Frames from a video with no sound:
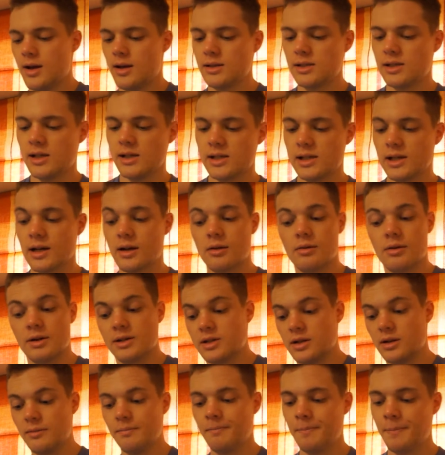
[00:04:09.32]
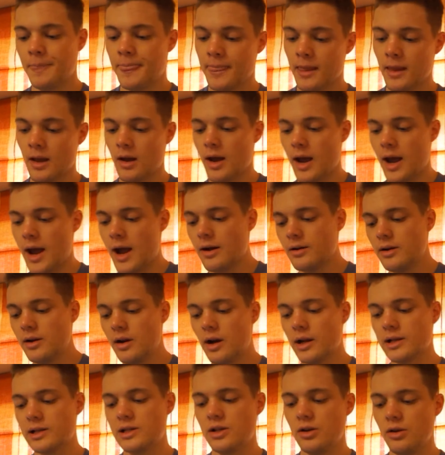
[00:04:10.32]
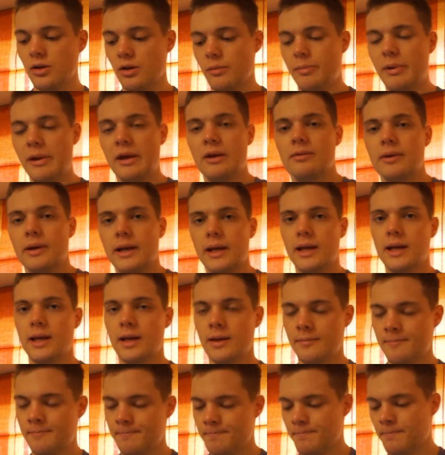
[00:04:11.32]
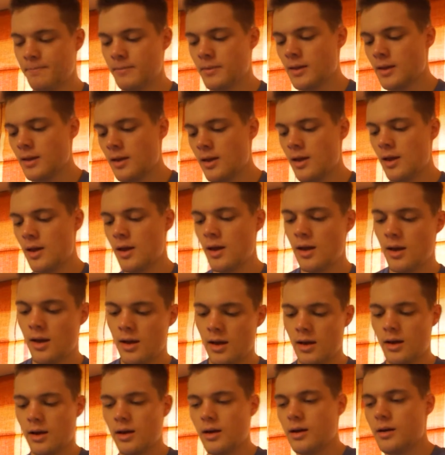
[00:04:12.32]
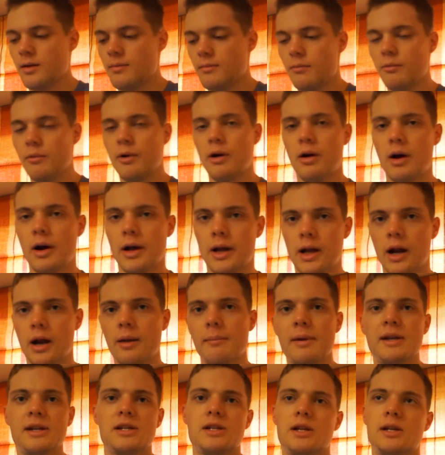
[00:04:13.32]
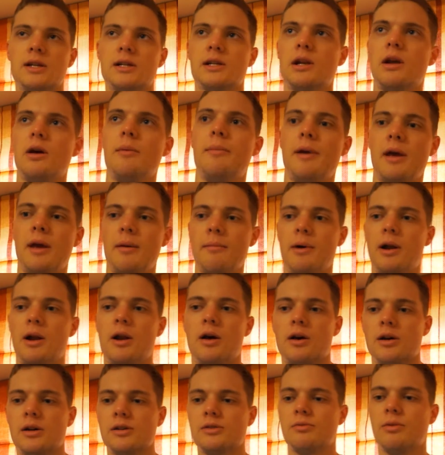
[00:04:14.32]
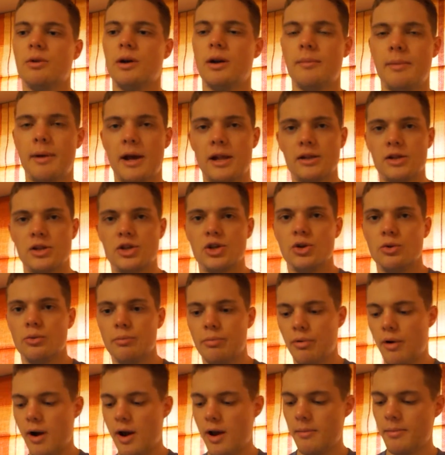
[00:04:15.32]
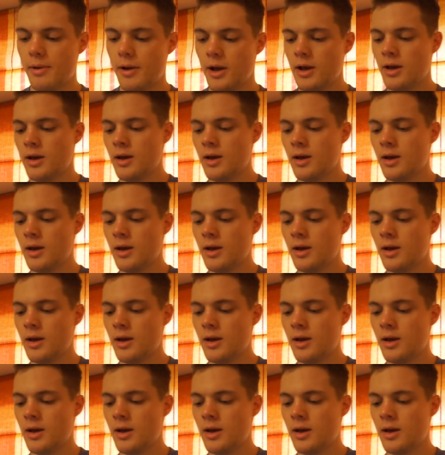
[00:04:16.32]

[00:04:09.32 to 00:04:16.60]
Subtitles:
So second question. How do you like to do your peak week? Well, I kind of mentioned this a little bit in my last one about the shoot prep.